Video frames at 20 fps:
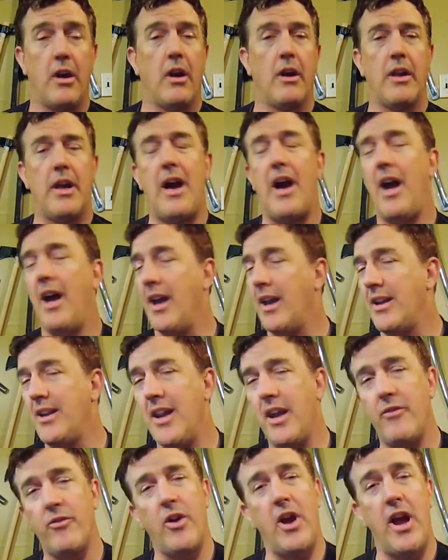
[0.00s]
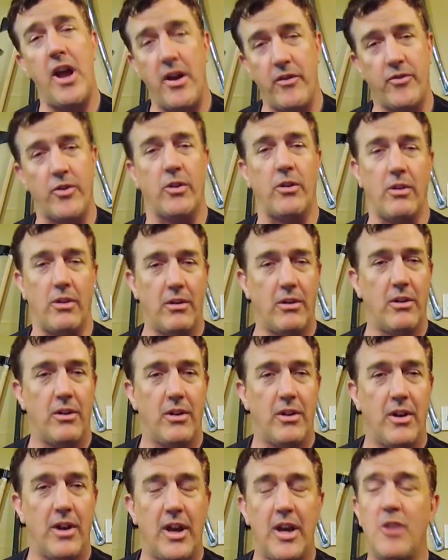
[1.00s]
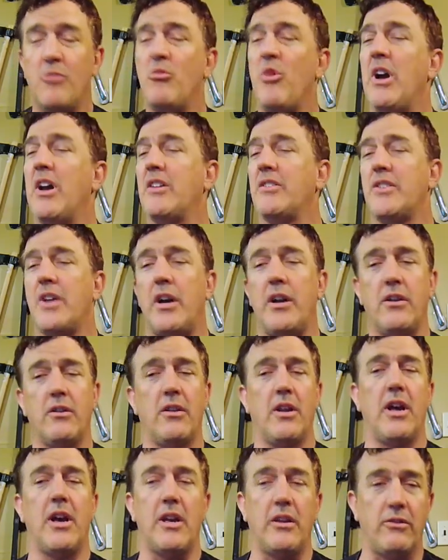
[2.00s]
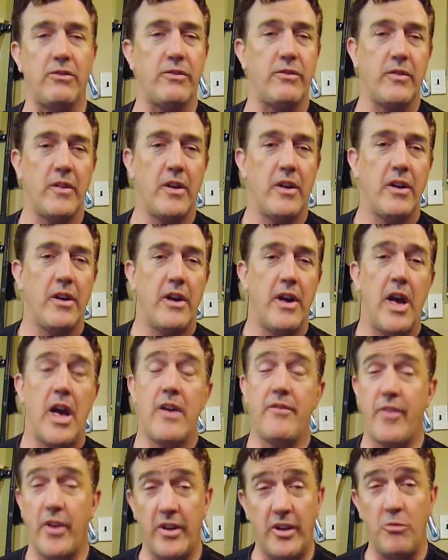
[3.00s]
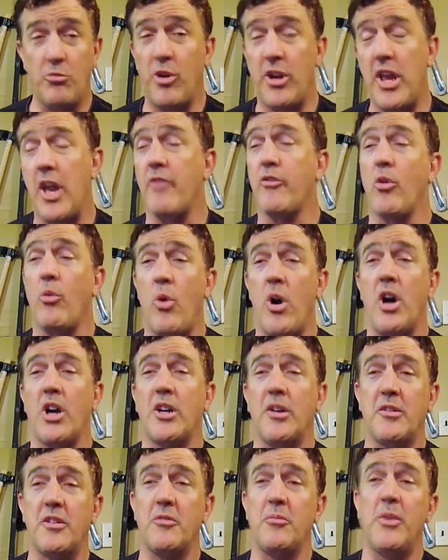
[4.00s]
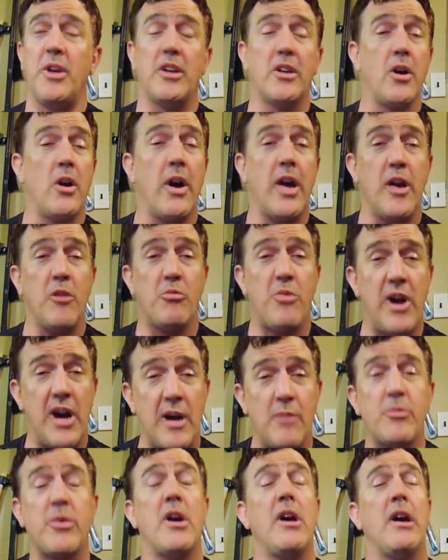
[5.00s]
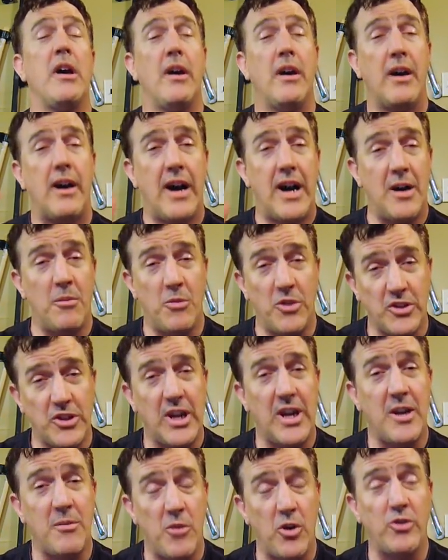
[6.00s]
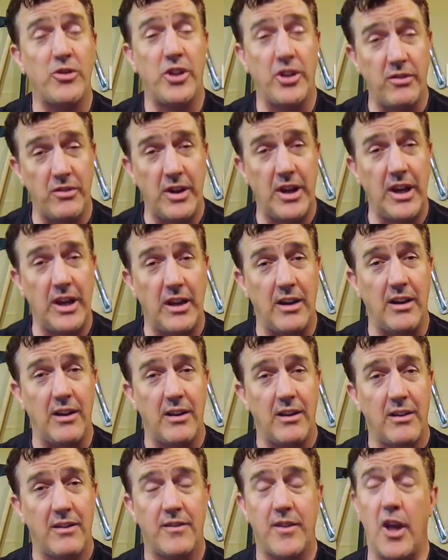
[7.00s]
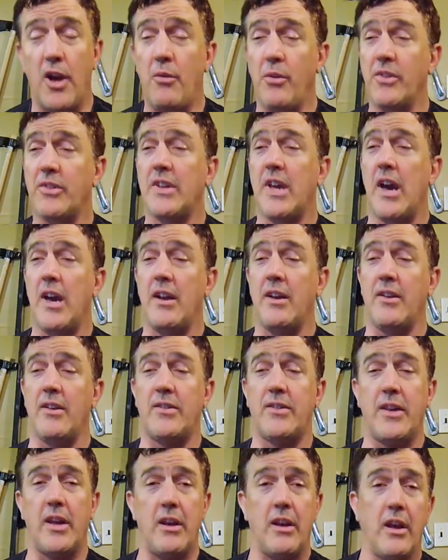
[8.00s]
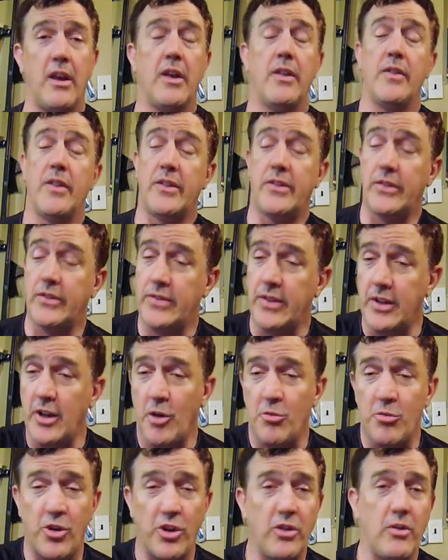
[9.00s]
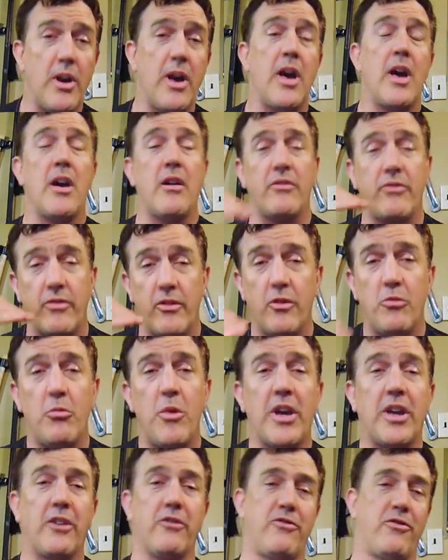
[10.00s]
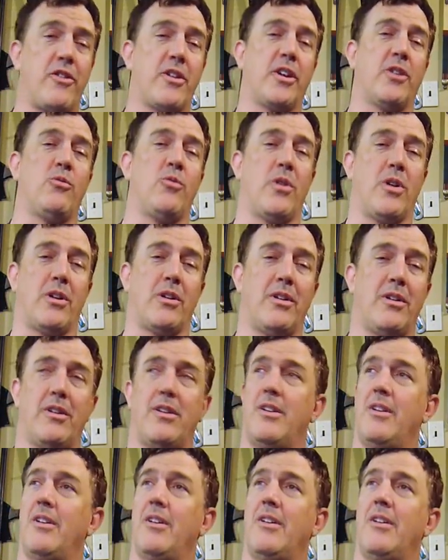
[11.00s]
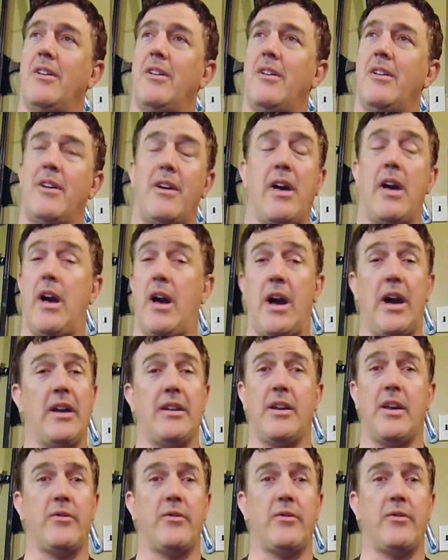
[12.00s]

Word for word: Now, I had never ever in my entire life have anybody ever walked up to me and go, hey, Pop, how much ammo do you need? They always kind of said, this is the number you have, make it fucking work. I'd